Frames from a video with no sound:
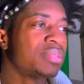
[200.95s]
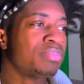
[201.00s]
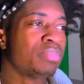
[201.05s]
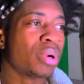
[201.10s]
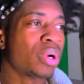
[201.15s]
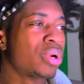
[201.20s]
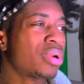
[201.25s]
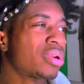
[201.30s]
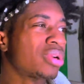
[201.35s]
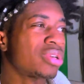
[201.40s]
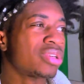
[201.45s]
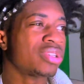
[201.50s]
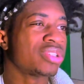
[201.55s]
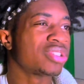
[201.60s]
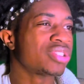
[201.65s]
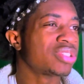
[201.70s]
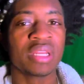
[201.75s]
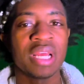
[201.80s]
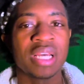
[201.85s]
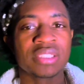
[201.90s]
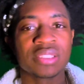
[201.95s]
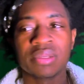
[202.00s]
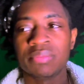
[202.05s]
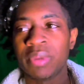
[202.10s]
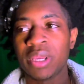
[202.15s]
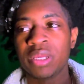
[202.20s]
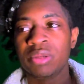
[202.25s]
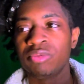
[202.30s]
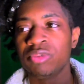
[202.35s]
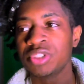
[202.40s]
murders. That's the
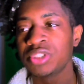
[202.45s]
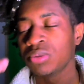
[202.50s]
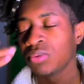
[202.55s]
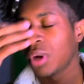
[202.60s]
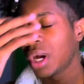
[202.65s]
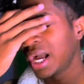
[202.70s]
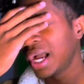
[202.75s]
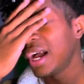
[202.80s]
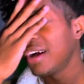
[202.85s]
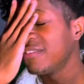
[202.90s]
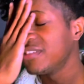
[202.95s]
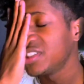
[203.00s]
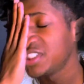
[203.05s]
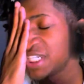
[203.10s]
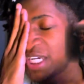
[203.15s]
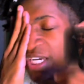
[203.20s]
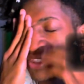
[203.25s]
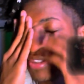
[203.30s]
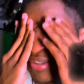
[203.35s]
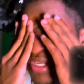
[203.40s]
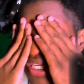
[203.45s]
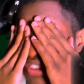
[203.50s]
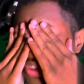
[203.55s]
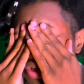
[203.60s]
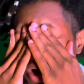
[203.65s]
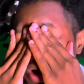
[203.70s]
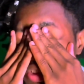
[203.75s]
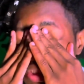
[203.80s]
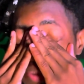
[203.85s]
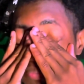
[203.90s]
main reason why I have a channel that talks